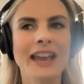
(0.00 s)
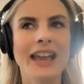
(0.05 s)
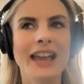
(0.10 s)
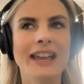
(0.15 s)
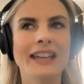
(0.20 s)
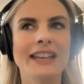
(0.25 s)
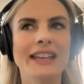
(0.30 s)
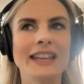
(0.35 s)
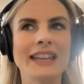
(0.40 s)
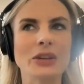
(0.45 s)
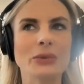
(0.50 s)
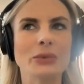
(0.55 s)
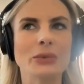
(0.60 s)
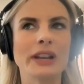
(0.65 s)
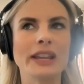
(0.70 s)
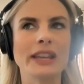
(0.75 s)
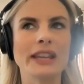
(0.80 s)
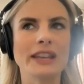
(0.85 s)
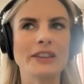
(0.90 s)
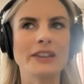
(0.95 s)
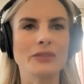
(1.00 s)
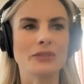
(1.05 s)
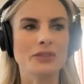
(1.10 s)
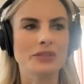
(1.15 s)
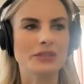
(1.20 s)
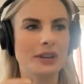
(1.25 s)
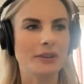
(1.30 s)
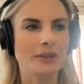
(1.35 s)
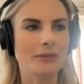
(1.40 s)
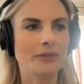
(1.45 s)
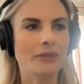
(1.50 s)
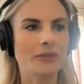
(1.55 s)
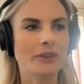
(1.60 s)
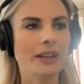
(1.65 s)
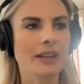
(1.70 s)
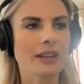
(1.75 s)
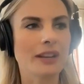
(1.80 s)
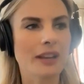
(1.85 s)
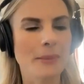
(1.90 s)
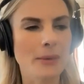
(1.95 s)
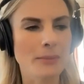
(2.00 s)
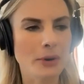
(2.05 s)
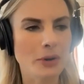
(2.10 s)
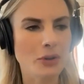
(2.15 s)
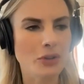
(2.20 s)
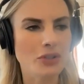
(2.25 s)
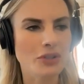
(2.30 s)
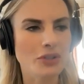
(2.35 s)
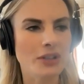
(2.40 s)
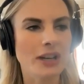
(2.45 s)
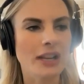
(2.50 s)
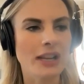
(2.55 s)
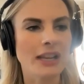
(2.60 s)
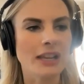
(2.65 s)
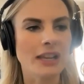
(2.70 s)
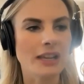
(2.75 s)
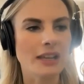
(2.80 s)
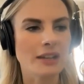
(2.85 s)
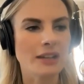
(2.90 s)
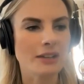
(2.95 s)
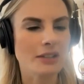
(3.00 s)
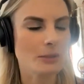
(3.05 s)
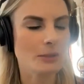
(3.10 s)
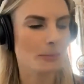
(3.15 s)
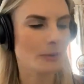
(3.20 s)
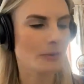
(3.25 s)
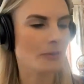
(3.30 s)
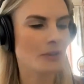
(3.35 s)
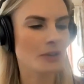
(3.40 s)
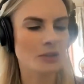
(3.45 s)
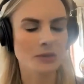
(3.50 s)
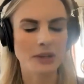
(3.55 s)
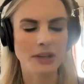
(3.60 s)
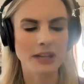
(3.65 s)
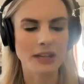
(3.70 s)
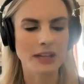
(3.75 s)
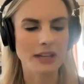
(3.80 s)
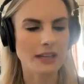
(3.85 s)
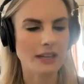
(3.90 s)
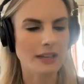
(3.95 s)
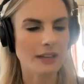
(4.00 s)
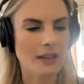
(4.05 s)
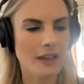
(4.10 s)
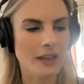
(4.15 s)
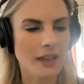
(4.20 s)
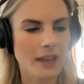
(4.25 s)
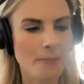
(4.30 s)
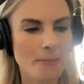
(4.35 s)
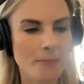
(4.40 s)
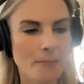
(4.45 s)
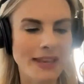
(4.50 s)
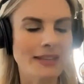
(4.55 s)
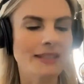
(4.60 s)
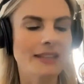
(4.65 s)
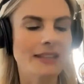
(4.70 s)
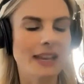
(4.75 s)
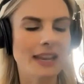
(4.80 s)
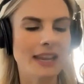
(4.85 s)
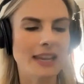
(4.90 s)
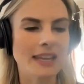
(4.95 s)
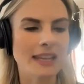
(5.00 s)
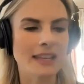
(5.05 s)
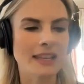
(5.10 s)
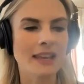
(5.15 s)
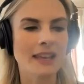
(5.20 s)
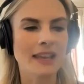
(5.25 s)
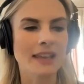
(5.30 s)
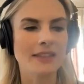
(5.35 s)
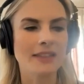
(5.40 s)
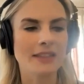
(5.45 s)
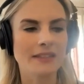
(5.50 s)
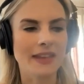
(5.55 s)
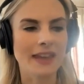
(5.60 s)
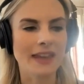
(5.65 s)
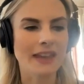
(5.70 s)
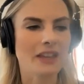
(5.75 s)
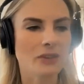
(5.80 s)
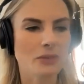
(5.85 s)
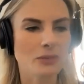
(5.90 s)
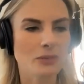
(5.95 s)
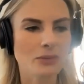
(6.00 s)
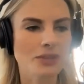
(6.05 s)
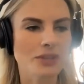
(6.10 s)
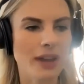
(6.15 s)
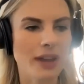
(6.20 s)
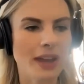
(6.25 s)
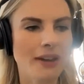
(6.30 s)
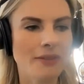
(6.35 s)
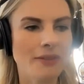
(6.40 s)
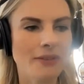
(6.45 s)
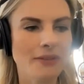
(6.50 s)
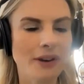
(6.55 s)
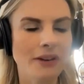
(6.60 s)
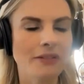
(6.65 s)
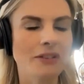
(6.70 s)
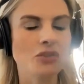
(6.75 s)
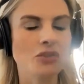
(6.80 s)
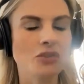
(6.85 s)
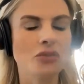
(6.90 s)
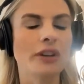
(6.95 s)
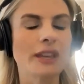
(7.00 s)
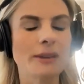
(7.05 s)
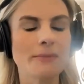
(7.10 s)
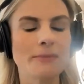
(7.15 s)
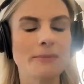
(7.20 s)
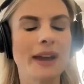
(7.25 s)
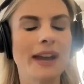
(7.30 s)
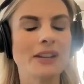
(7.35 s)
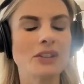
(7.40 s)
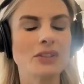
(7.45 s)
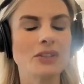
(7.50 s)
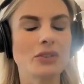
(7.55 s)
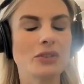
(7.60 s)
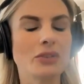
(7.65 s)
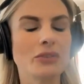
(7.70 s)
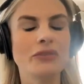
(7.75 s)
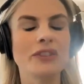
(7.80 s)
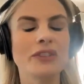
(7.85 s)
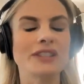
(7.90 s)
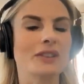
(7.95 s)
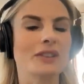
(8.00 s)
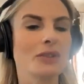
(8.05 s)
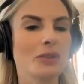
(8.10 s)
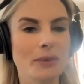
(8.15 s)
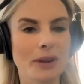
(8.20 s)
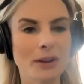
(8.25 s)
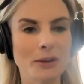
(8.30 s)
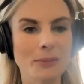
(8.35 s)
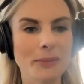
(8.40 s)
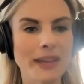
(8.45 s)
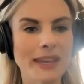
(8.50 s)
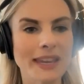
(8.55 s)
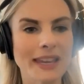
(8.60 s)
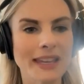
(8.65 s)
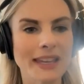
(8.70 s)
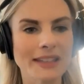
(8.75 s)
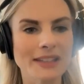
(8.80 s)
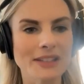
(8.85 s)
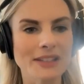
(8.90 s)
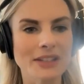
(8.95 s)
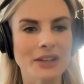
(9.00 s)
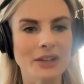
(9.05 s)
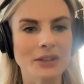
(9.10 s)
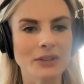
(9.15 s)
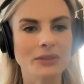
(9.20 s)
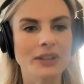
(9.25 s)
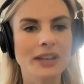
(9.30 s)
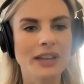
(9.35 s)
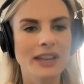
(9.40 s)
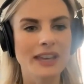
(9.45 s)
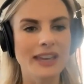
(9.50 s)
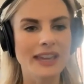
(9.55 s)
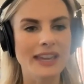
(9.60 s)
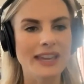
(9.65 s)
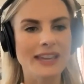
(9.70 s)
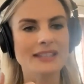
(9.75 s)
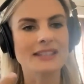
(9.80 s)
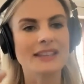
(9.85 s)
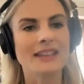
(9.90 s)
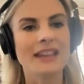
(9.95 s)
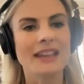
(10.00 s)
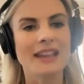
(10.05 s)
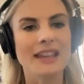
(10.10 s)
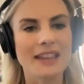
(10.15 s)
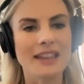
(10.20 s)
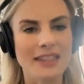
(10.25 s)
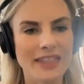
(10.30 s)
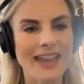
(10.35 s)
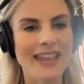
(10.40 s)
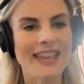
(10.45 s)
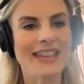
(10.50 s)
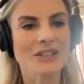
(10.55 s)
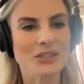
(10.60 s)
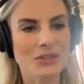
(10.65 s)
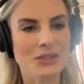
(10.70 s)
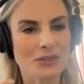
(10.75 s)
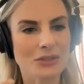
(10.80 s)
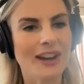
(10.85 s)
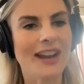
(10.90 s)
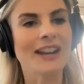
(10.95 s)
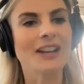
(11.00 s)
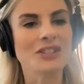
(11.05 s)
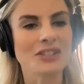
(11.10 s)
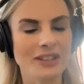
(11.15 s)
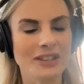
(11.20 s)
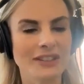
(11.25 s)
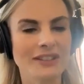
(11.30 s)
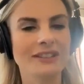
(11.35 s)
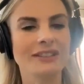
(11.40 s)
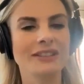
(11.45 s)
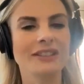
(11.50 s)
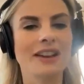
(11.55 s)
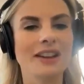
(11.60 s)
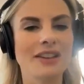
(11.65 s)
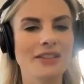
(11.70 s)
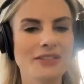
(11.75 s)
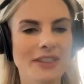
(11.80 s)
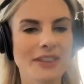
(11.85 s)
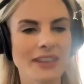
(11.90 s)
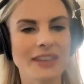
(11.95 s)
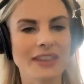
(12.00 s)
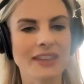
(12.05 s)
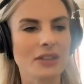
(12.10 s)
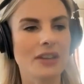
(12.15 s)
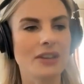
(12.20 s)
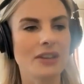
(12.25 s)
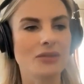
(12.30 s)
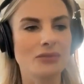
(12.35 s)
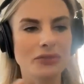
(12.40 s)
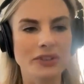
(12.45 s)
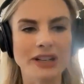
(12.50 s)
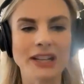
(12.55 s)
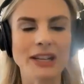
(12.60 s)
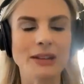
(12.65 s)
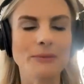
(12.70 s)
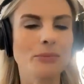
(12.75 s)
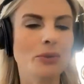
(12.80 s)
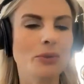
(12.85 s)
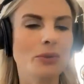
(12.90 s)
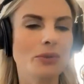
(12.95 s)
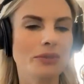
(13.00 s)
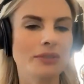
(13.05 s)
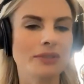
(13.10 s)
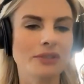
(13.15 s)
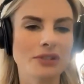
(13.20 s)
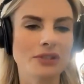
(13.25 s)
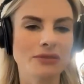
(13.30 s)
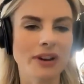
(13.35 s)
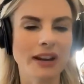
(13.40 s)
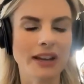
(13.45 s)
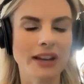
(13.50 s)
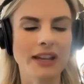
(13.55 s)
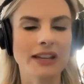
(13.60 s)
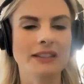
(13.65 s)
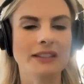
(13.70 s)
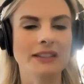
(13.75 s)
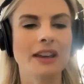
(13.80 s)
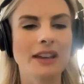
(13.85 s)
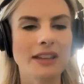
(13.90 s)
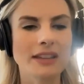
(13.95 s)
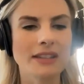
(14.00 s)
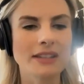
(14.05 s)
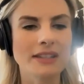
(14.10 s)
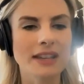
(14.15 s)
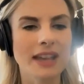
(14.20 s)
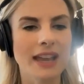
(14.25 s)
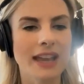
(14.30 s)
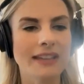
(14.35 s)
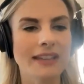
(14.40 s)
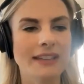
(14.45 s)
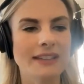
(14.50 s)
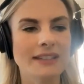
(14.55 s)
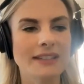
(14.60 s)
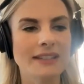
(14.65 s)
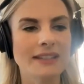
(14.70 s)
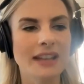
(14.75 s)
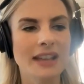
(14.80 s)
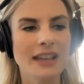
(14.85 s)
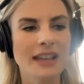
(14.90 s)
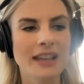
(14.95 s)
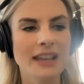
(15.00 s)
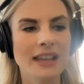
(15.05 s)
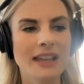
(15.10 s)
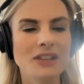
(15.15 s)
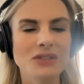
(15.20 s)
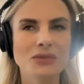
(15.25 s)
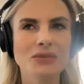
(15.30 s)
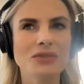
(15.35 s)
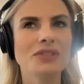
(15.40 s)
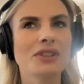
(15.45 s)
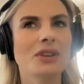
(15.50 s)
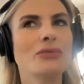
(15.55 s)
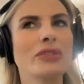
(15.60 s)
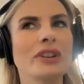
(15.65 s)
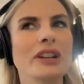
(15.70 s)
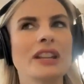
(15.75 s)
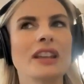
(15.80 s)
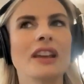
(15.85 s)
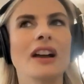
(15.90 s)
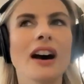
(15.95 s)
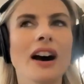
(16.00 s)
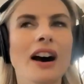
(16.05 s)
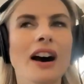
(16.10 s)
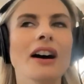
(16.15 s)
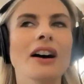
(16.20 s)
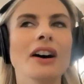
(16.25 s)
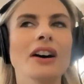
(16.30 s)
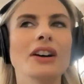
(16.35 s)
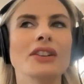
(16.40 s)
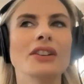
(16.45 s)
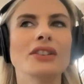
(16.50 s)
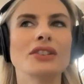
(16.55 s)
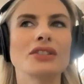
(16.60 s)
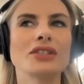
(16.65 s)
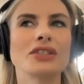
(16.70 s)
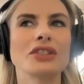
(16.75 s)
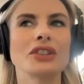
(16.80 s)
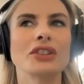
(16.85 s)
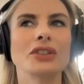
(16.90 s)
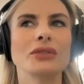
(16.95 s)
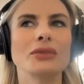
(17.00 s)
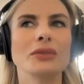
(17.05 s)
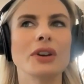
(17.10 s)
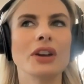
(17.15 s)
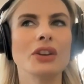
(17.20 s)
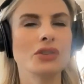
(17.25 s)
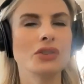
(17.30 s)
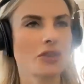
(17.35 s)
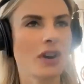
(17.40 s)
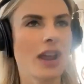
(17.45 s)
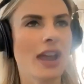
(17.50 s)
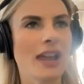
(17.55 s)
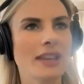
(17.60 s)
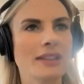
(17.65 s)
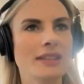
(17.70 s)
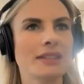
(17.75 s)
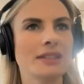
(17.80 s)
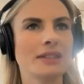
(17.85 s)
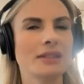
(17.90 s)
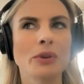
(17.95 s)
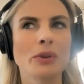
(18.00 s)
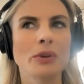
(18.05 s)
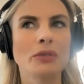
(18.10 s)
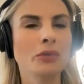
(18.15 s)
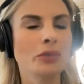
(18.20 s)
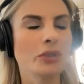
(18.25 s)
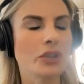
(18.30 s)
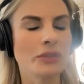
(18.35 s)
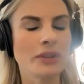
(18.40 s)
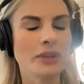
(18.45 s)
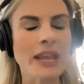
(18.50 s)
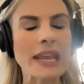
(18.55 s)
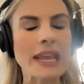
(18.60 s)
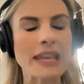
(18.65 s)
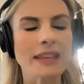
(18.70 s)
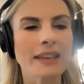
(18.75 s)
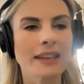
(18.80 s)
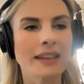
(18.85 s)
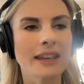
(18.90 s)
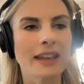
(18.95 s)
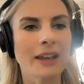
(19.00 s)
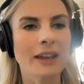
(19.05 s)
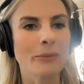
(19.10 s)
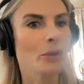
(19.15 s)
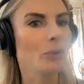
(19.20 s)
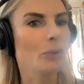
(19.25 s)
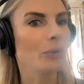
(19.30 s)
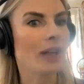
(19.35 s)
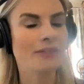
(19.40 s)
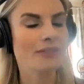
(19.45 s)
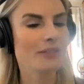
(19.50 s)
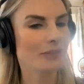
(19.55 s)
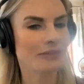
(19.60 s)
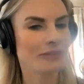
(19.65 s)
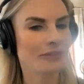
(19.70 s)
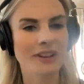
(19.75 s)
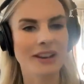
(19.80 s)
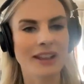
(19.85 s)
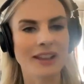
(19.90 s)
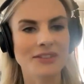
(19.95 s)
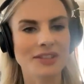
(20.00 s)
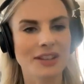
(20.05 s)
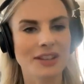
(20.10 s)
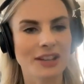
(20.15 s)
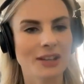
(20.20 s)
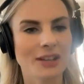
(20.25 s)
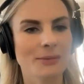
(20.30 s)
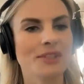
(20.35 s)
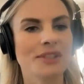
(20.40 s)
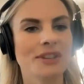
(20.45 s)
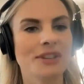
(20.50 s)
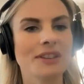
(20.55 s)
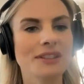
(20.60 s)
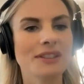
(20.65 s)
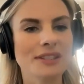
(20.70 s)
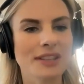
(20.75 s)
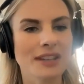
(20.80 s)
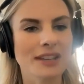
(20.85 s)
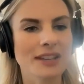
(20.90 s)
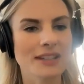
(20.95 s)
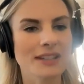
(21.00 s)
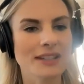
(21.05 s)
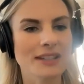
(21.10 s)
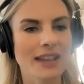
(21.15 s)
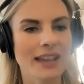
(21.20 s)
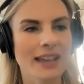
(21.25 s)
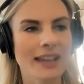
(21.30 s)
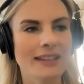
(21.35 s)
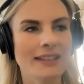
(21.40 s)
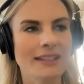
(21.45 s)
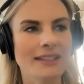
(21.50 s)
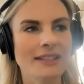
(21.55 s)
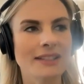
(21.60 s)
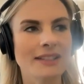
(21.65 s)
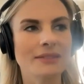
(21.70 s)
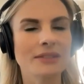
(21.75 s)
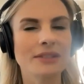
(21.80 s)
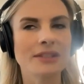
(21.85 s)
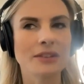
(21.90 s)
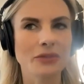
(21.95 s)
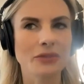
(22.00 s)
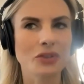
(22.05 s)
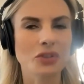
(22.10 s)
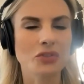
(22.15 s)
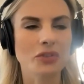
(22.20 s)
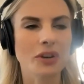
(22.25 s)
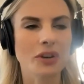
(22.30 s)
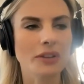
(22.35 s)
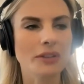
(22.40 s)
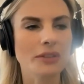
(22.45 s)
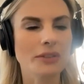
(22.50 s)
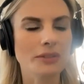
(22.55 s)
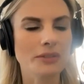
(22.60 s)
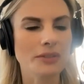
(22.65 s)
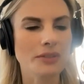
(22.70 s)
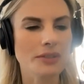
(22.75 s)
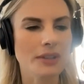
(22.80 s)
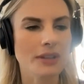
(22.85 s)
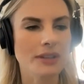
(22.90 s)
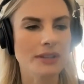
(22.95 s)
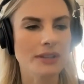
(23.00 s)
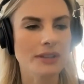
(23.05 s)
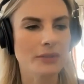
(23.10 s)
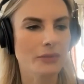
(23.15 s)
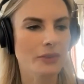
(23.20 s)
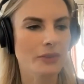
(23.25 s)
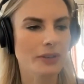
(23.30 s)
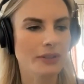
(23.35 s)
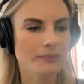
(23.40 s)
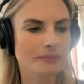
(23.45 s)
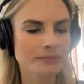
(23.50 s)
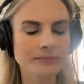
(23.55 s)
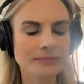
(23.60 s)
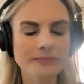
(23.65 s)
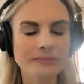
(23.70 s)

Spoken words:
And equally, if you're suffering emotionally, spiritually, mentally, then that can also have a very strong impact on your physical well-being. So it's that interaction that I think is really important to recognize and is also really hard to address. We're all unique and we all have different life circumstances and different struggles and different